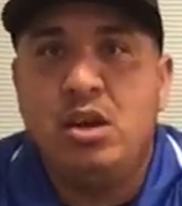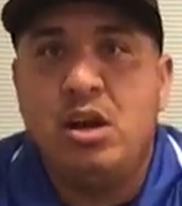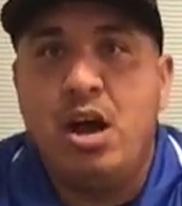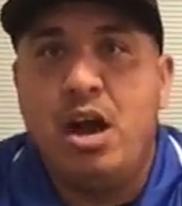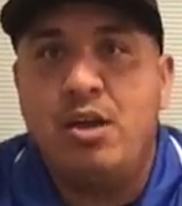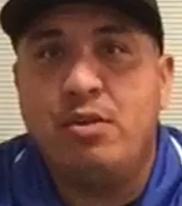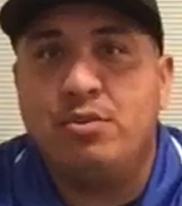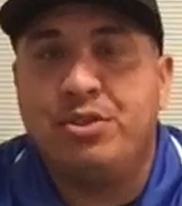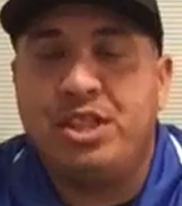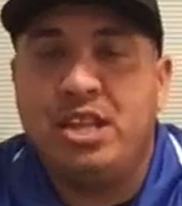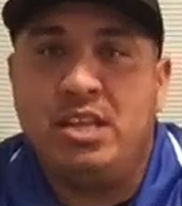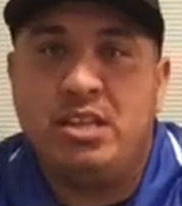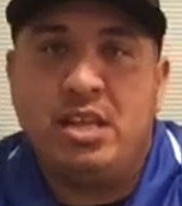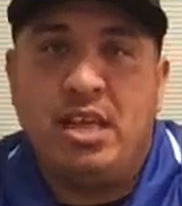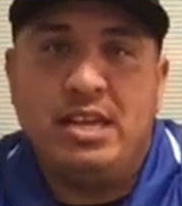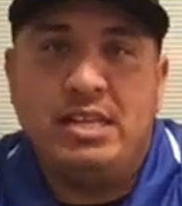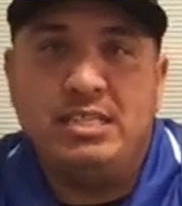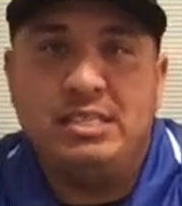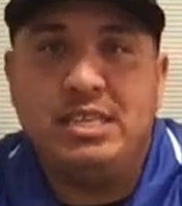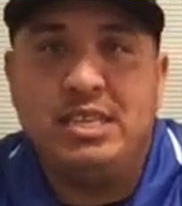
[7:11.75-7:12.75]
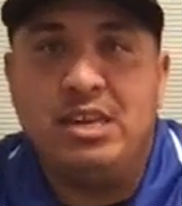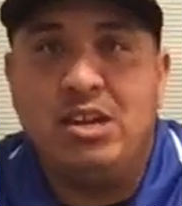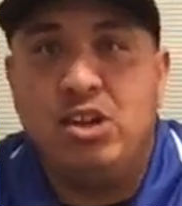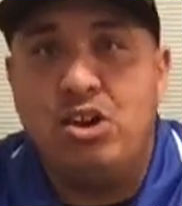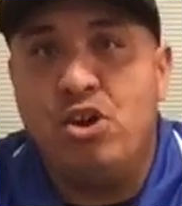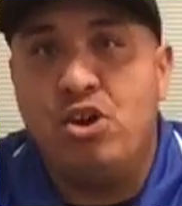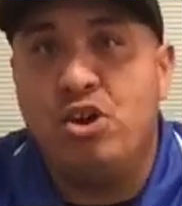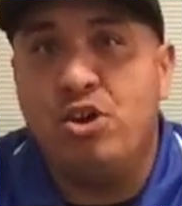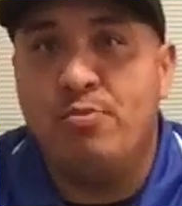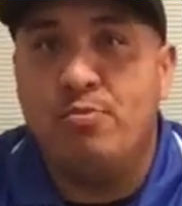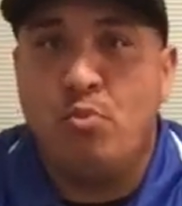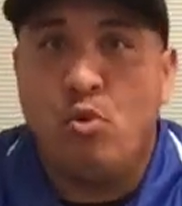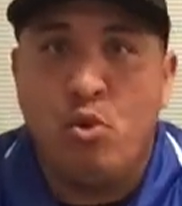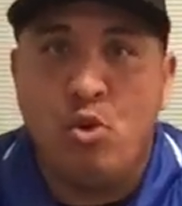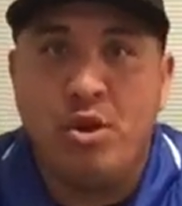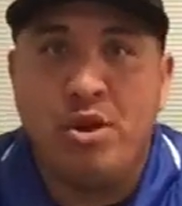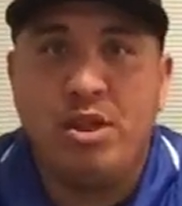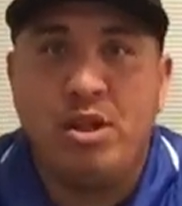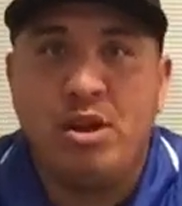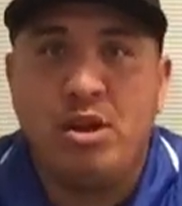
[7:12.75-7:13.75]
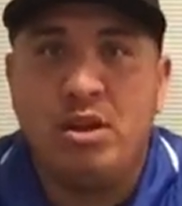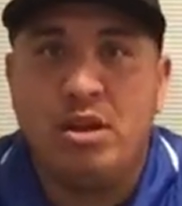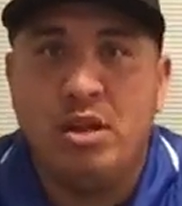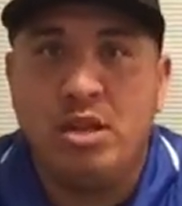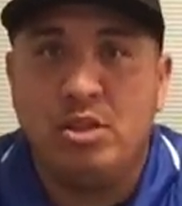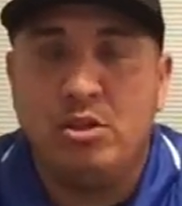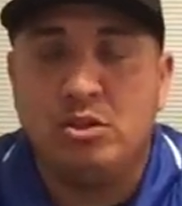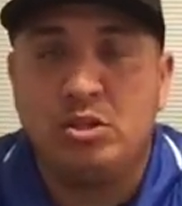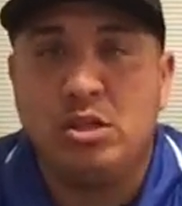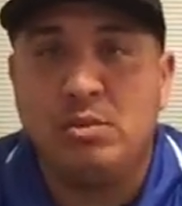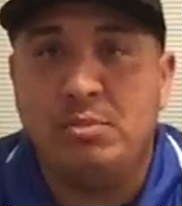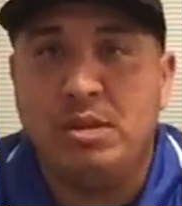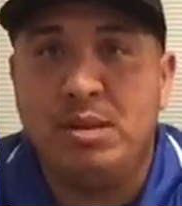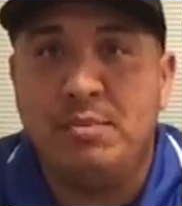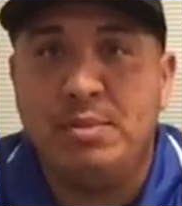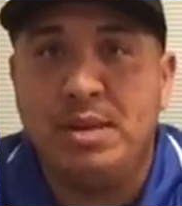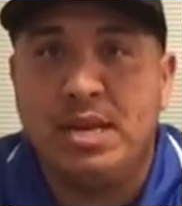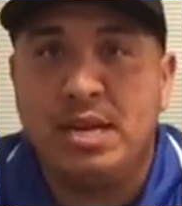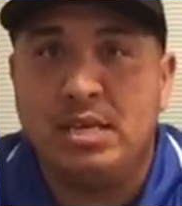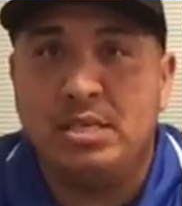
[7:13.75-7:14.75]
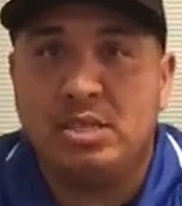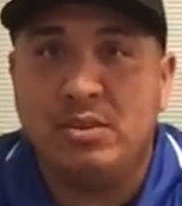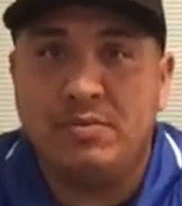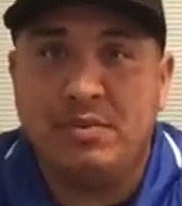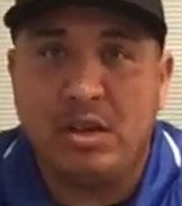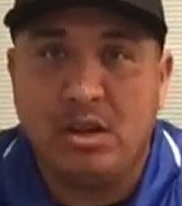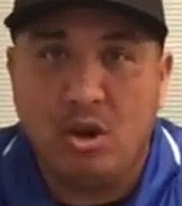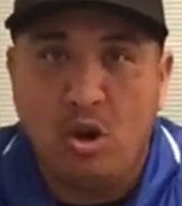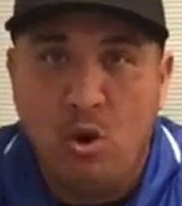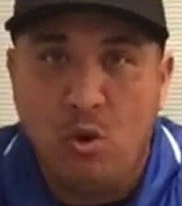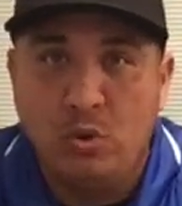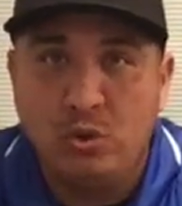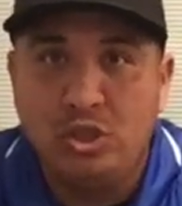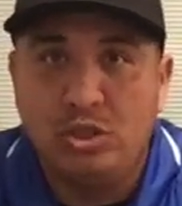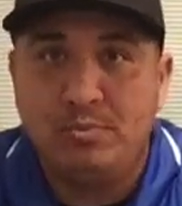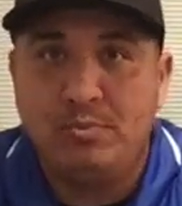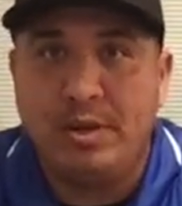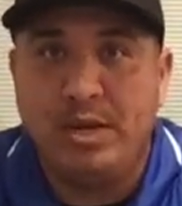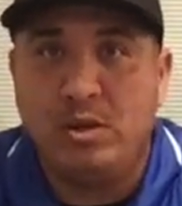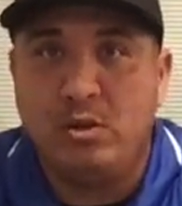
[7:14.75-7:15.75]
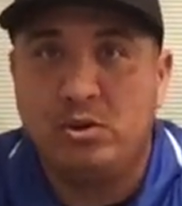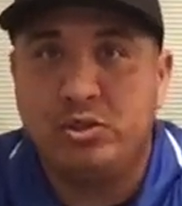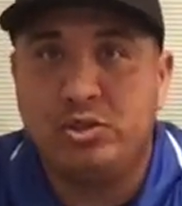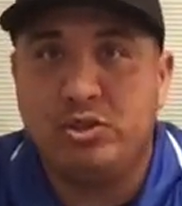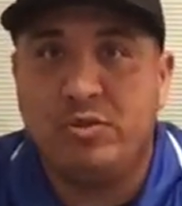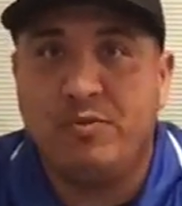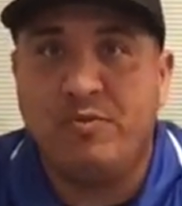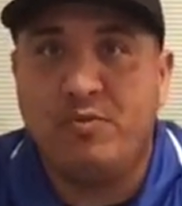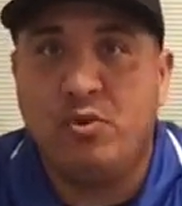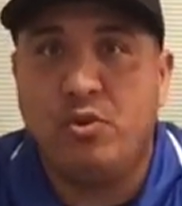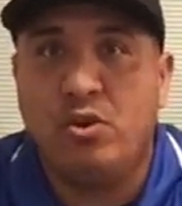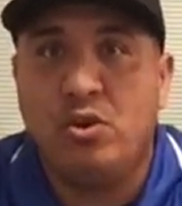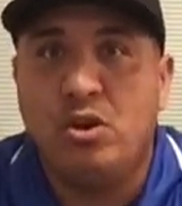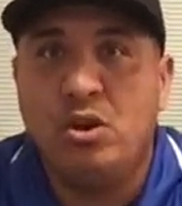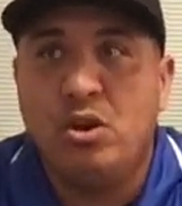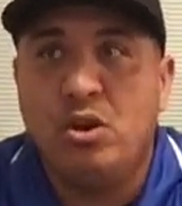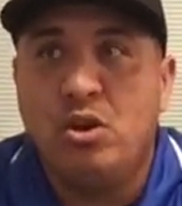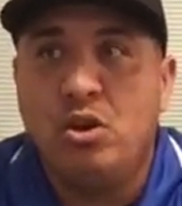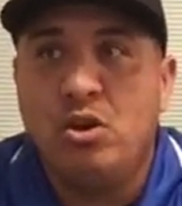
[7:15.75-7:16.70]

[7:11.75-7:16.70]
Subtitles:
I don't think that he's gonna learn more there. It doesn't mean because of the coach, but also for